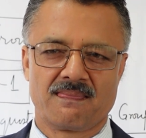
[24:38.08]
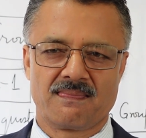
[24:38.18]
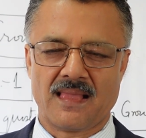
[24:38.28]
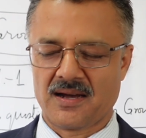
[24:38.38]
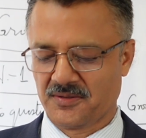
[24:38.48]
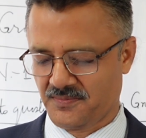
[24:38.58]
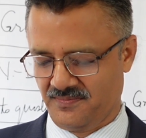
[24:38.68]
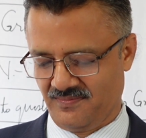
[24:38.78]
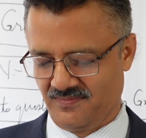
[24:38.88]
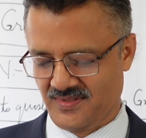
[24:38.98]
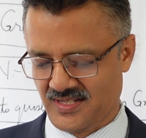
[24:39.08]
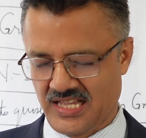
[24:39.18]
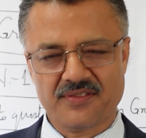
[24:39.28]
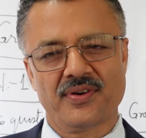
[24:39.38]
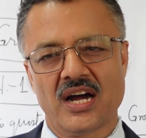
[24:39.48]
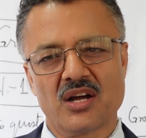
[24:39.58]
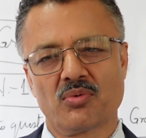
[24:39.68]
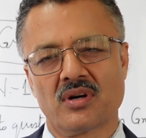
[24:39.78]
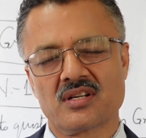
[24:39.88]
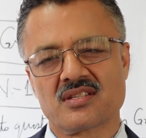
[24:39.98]
Now, if I
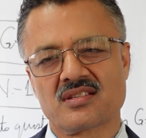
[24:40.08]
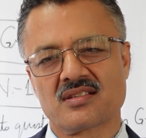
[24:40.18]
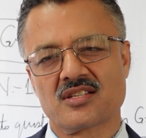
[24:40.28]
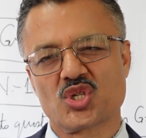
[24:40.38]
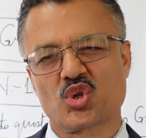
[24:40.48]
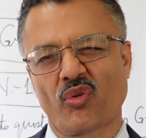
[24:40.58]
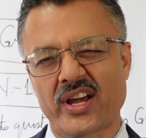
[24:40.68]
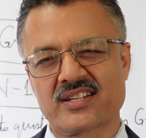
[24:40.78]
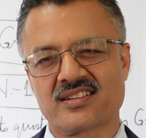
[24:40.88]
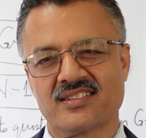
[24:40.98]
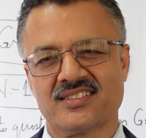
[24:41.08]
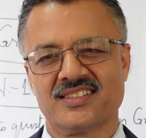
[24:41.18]
was strict,